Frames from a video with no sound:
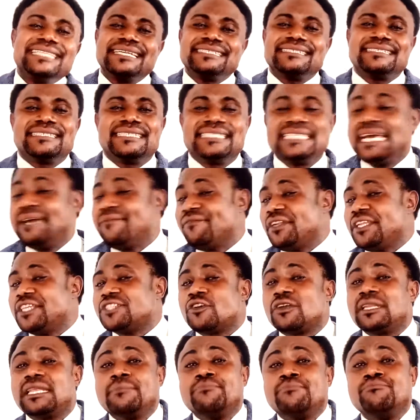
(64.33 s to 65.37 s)
the devil is
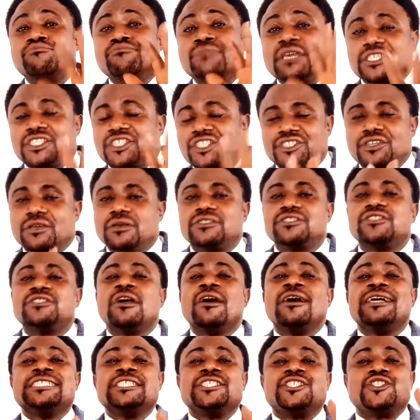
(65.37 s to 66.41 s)
on a mission
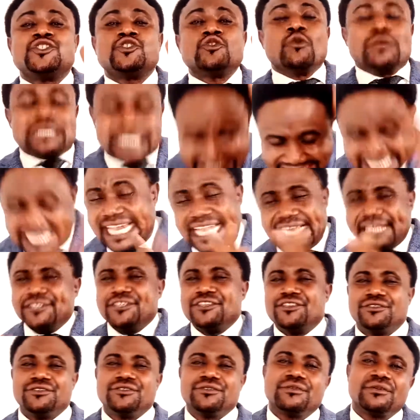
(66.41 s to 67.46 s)
to kill
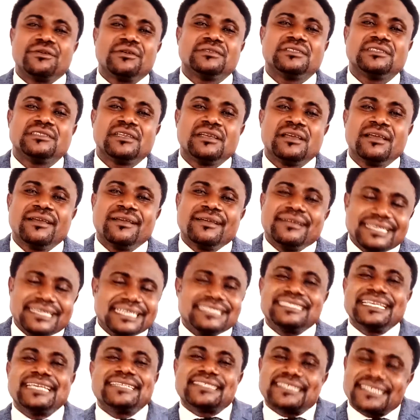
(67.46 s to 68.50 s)
you.
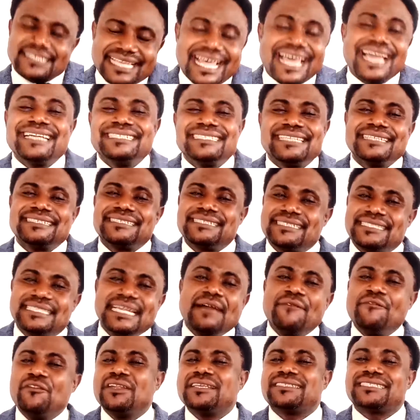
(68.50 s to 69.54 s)
It's a sign the
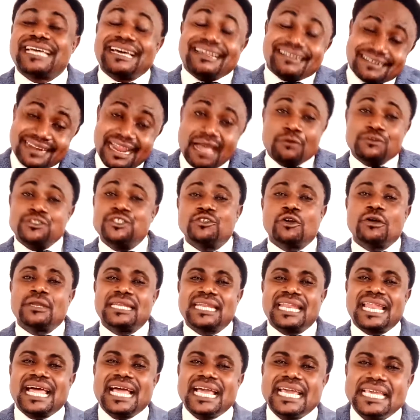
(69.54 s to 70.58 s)
devil is around your
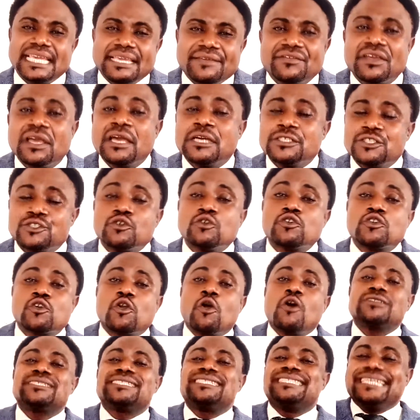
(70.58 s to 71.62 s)
life to
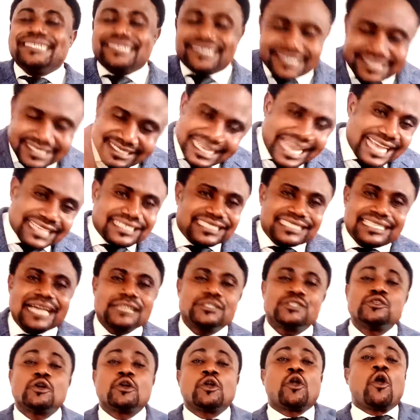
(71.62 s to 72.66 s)
cause disaster,
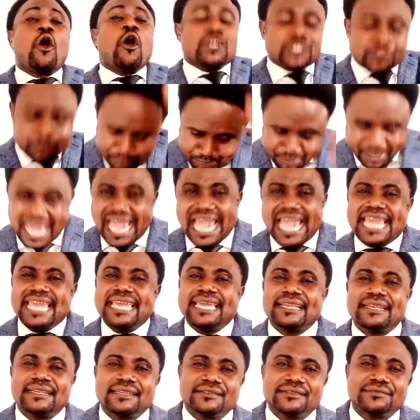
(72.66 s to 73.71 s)
to cause pain,